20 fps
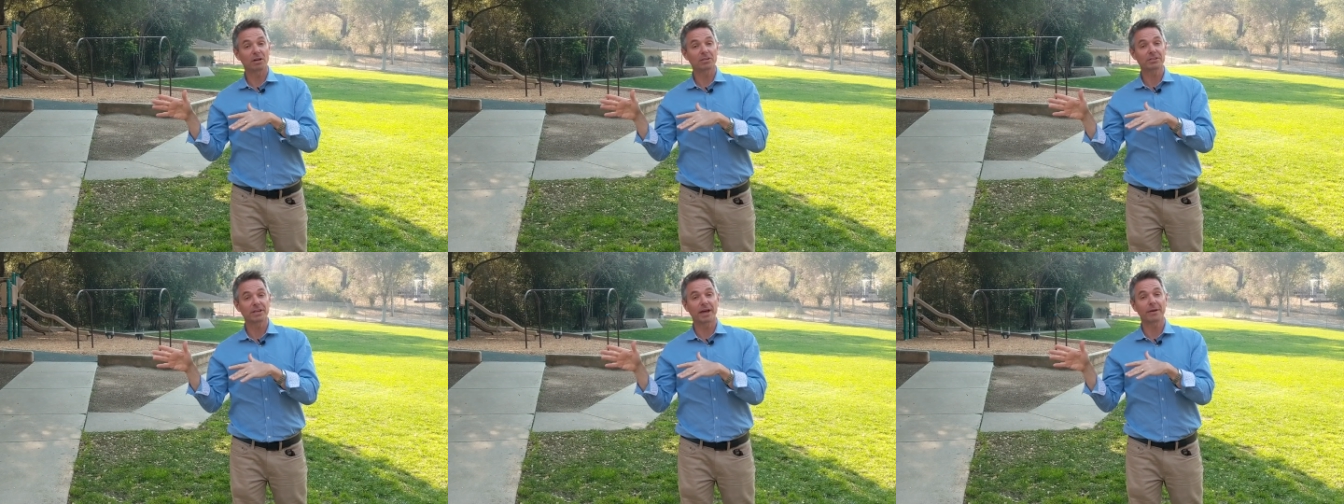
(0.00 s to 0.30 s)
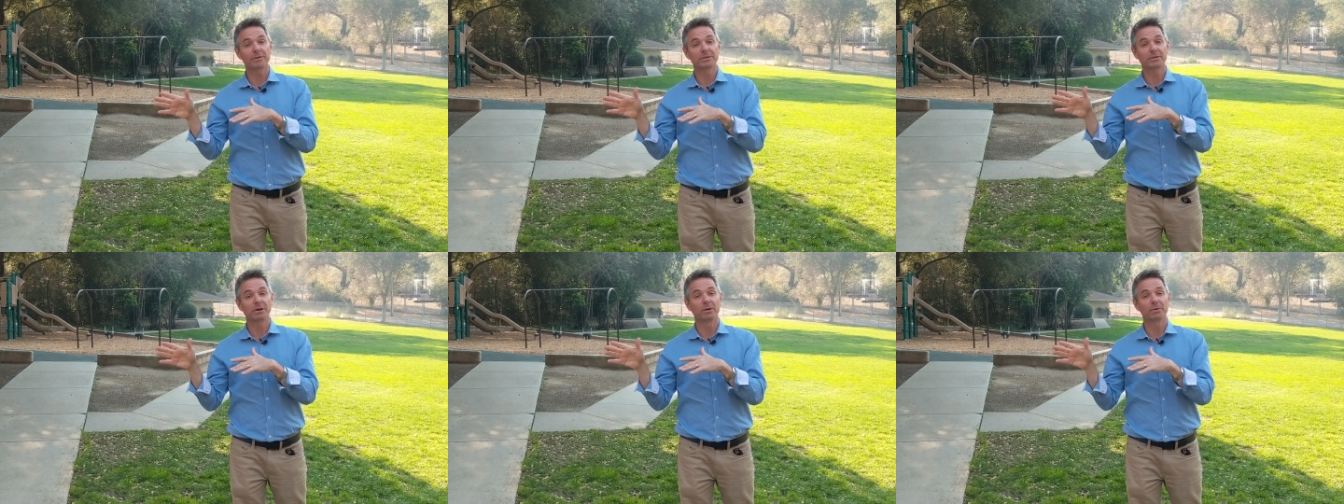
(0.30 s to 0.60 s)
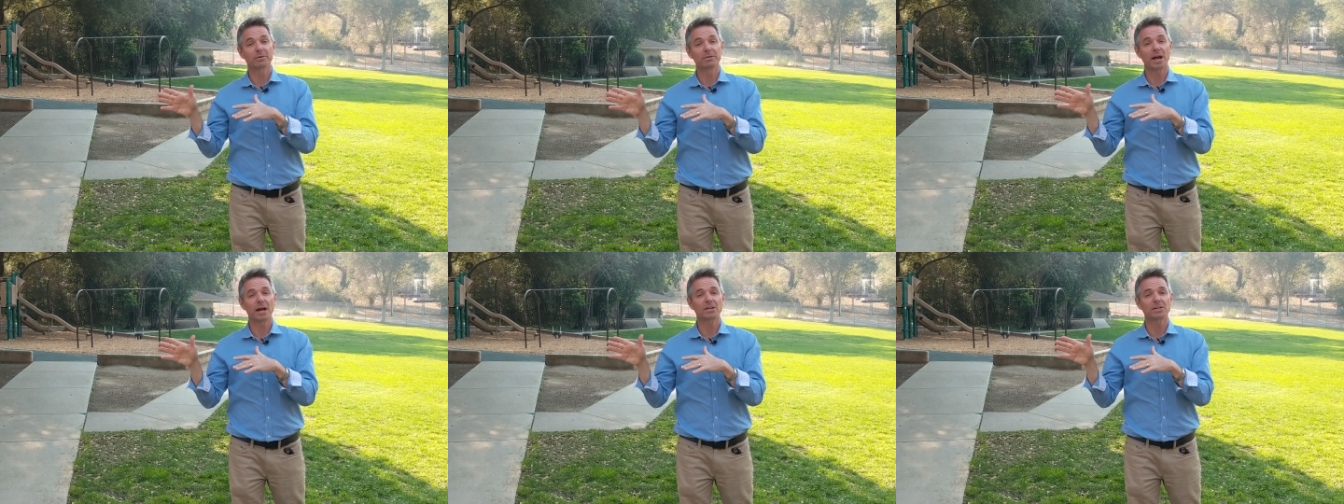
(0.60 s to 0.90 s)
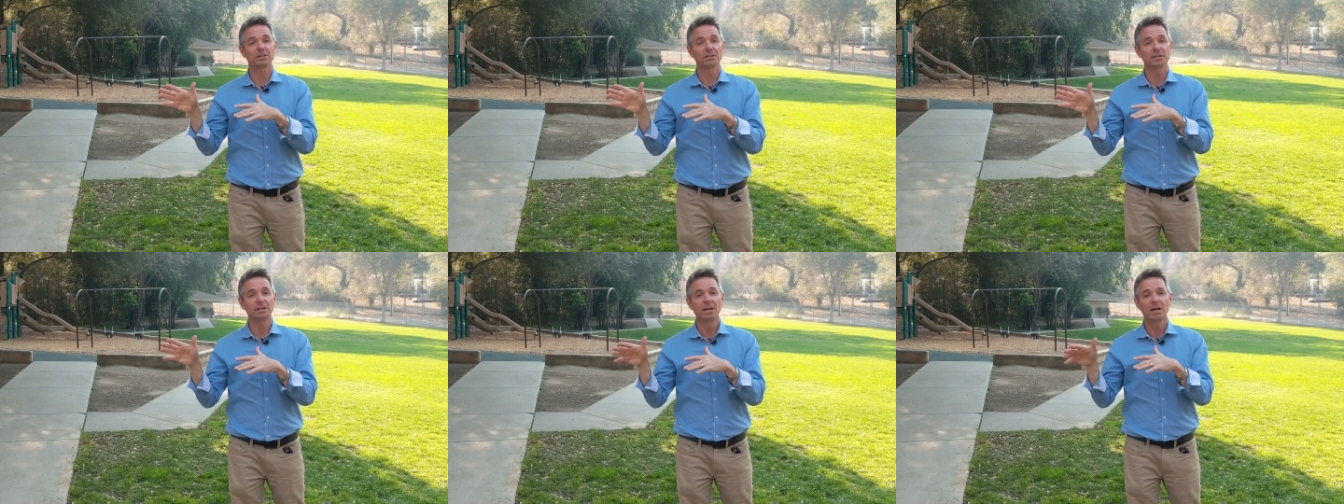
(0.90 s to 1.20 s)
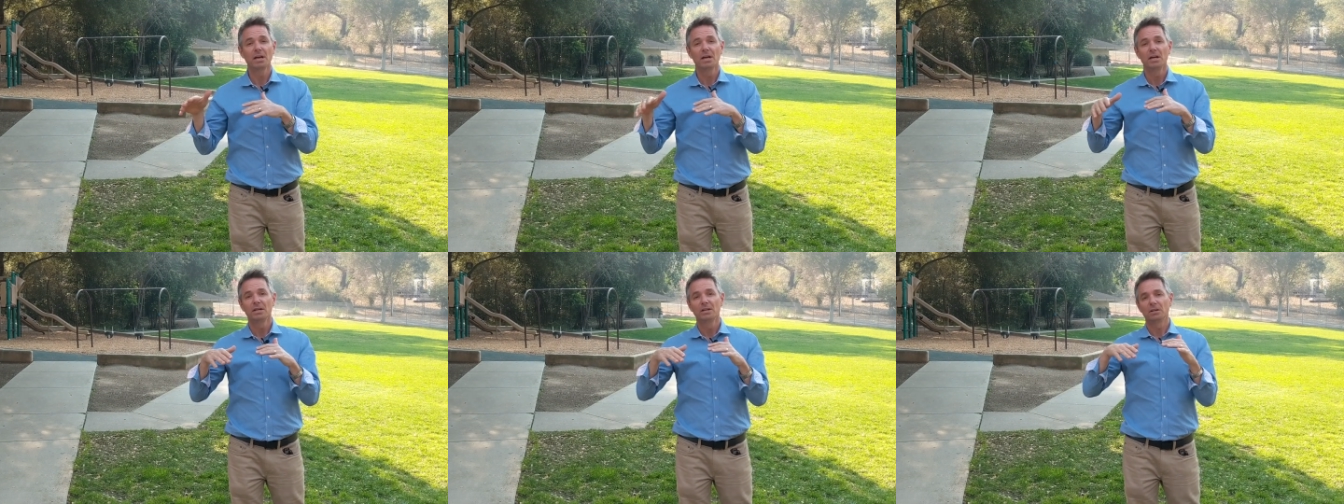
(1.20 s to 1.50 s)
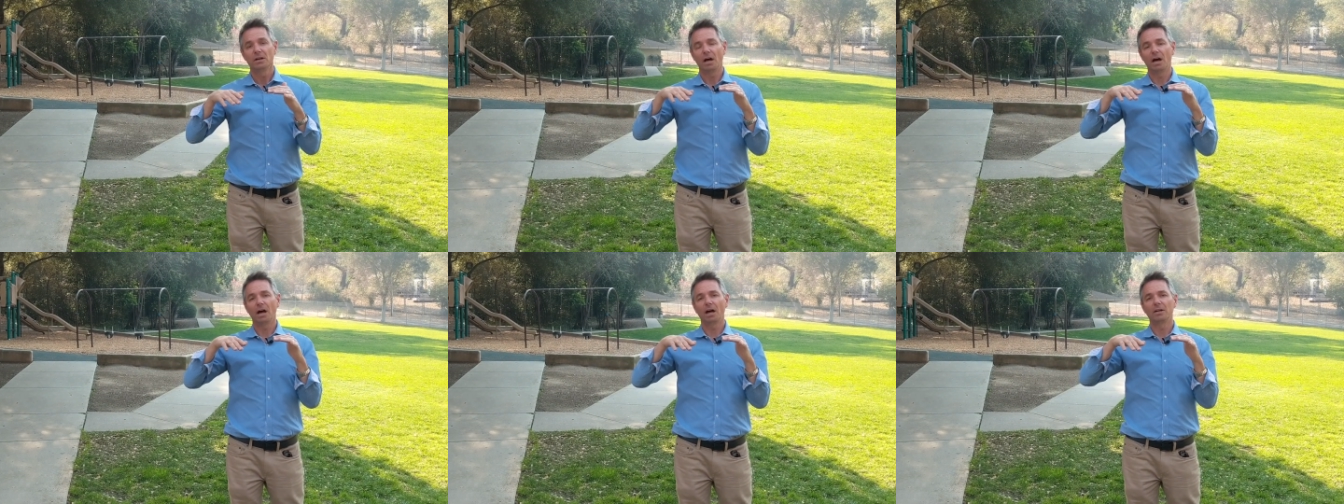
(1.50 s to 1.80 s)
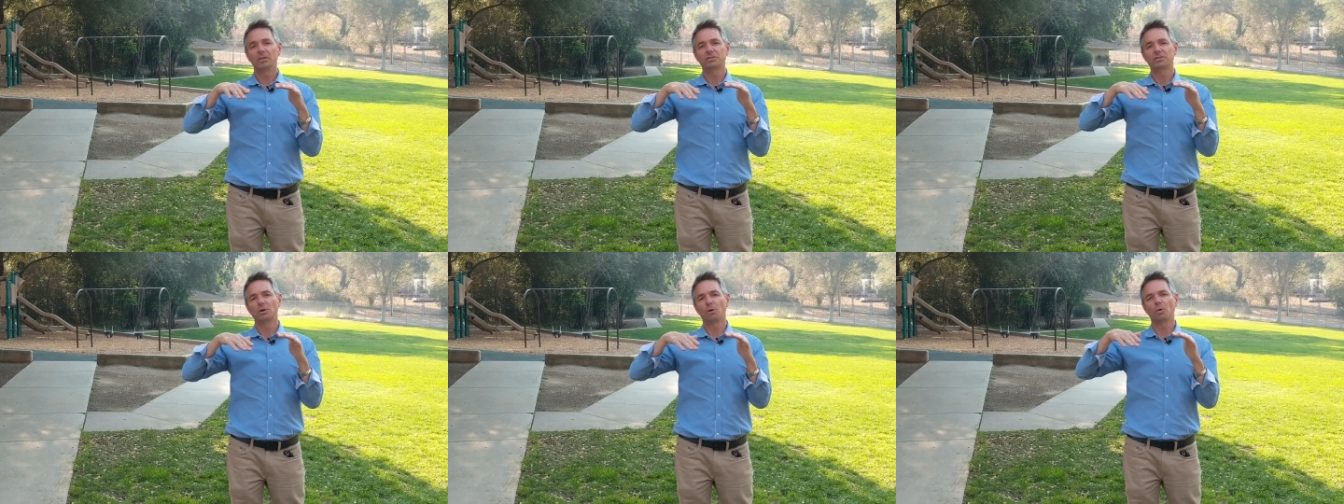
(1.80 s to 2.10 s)
as Los Gatos goes, actually.
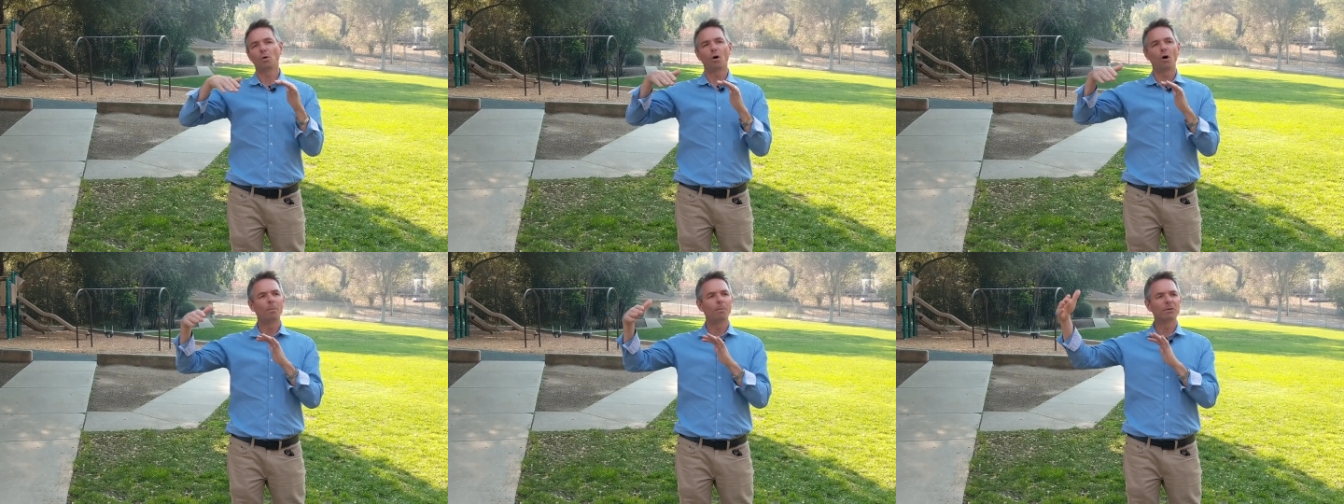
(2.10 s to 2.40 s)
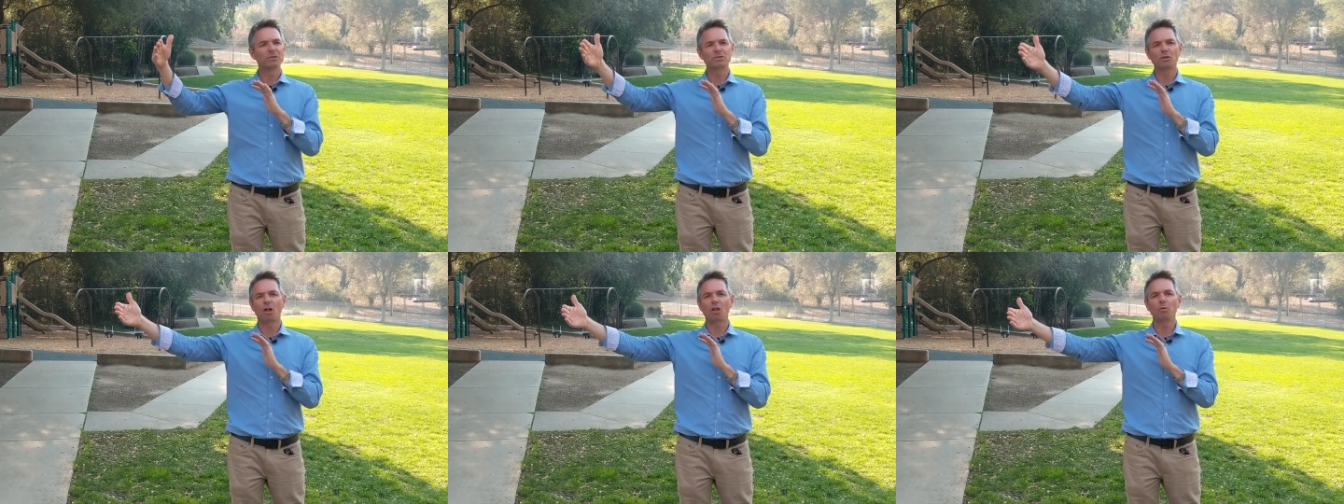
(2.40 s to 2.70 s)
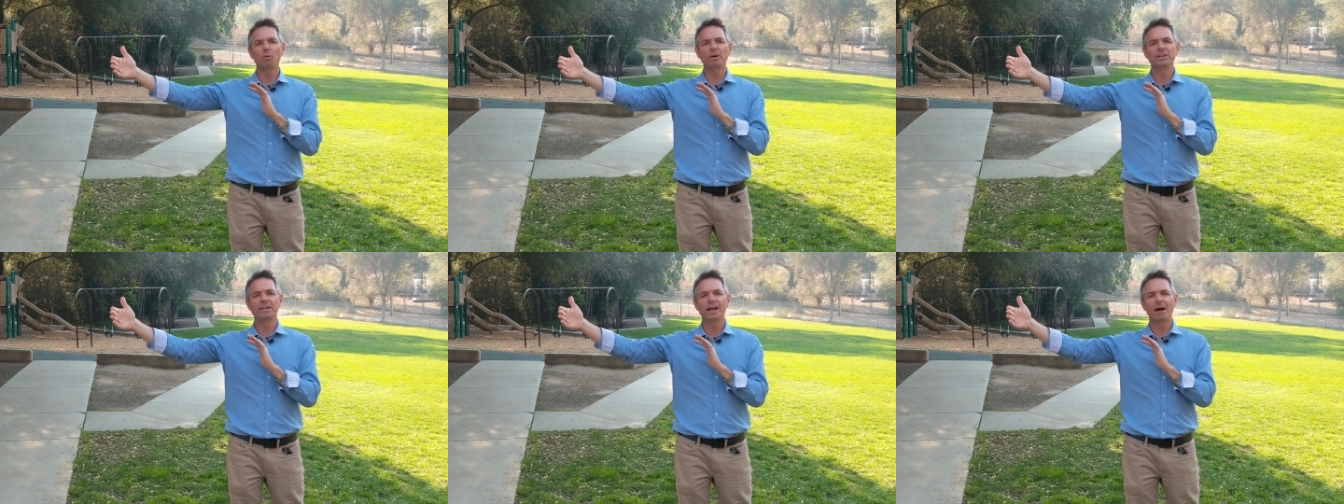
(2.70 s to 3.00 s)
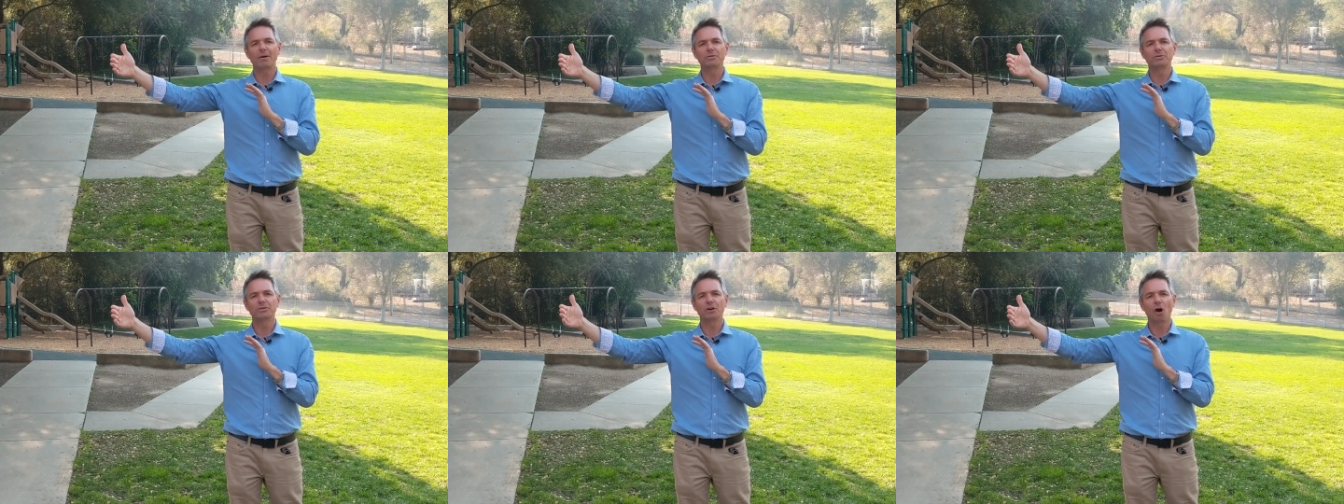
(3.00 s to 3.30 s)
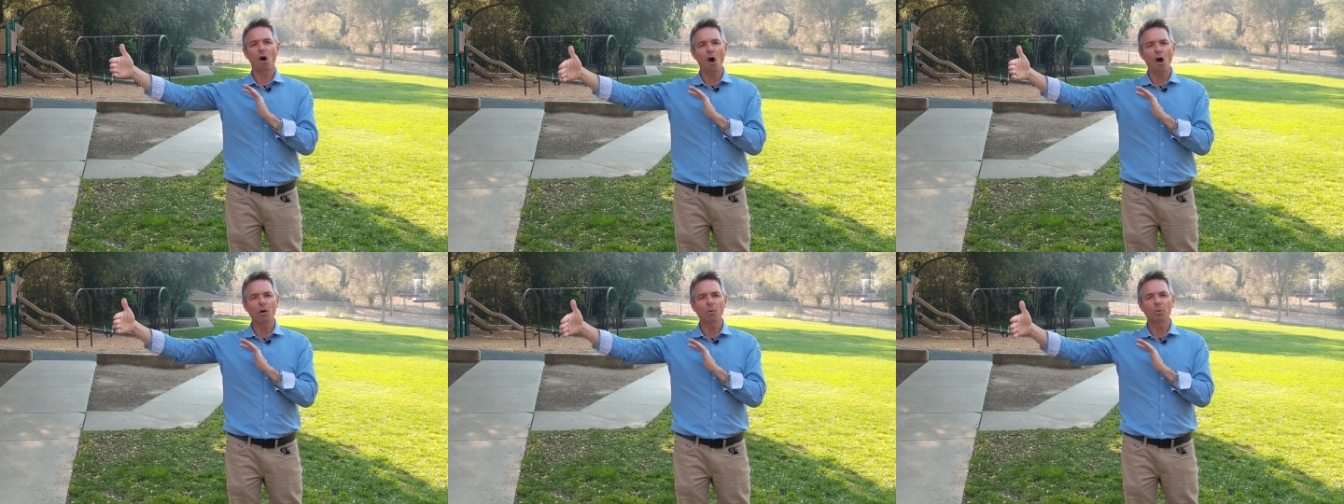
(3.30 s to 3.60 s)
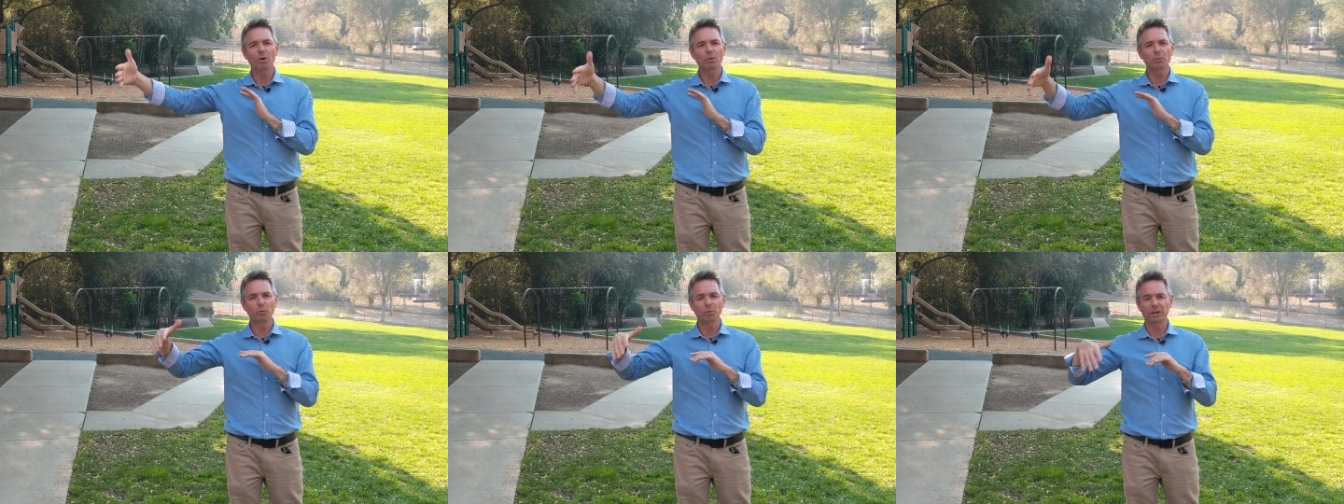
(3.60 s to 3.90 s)
So almost all the way down to Harward.